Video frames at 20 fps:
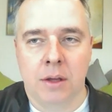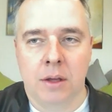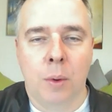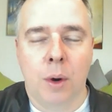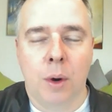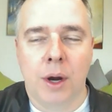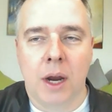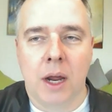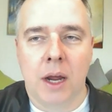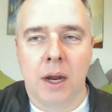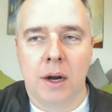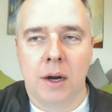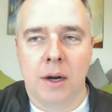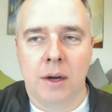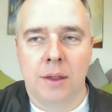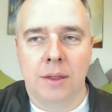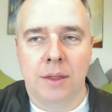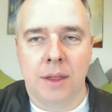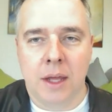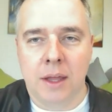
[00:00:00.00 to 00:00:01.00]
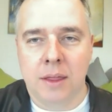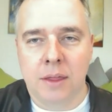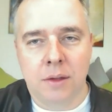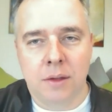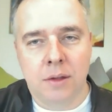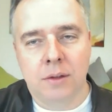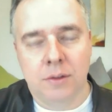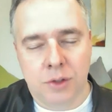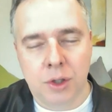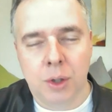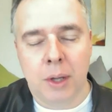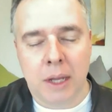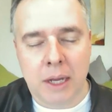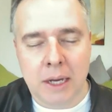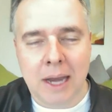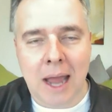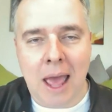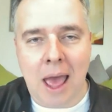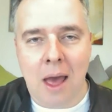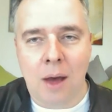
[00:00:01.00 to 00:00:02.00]
What are mm. they
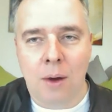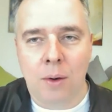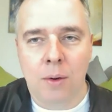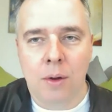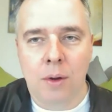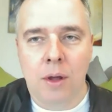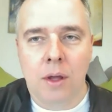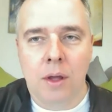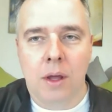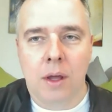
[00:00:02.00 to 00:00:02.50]
doing now,